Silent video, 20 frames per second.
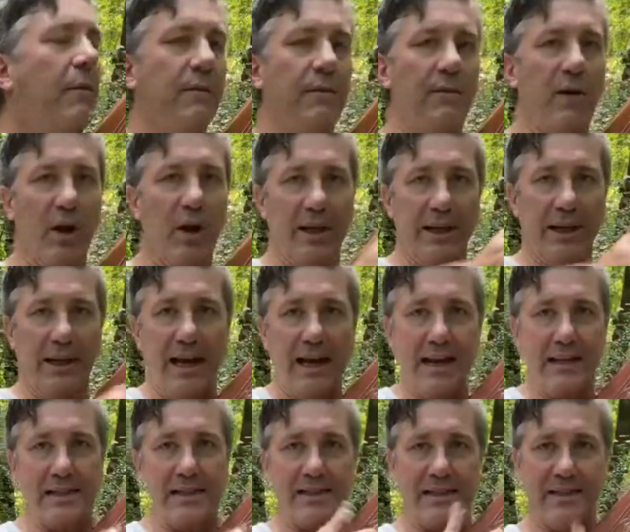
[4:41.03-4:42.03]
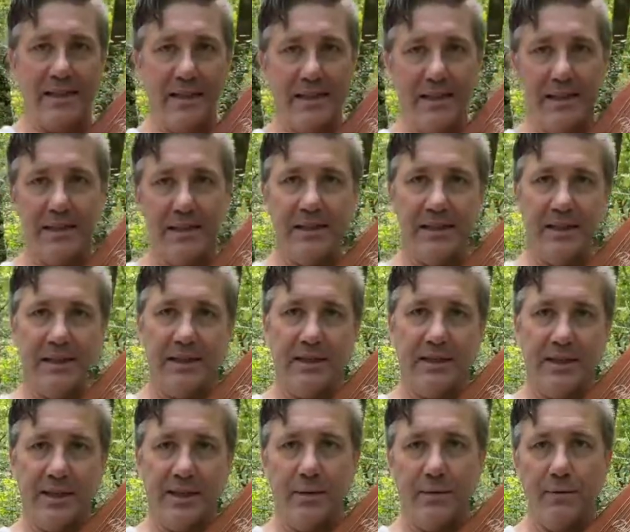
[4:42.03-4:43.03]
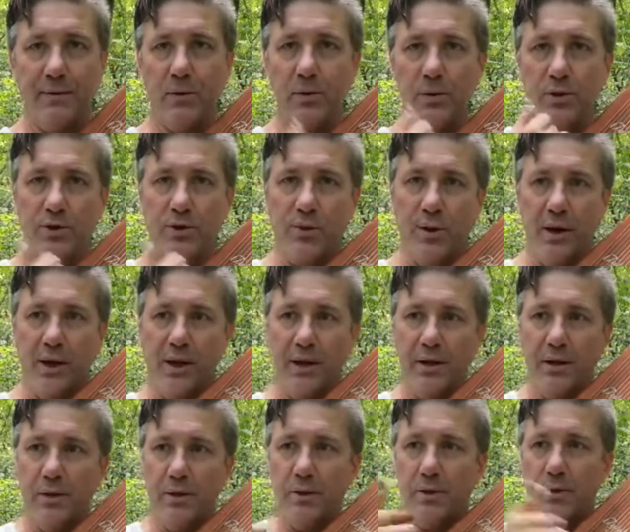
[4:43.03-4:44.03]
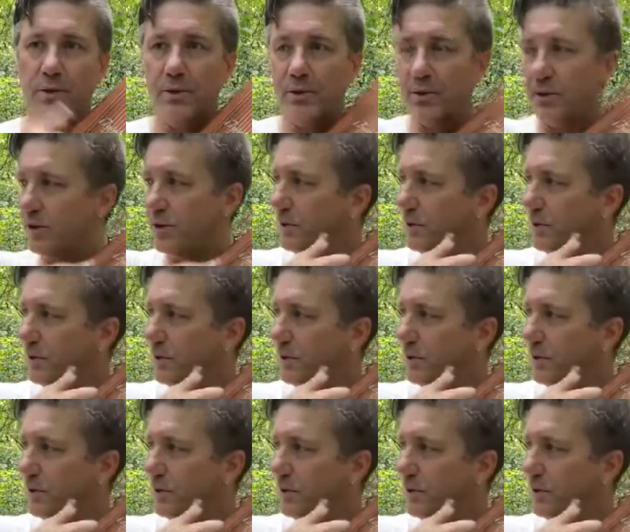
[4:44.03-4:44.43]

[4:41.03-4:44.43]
falling axes and tearful trails.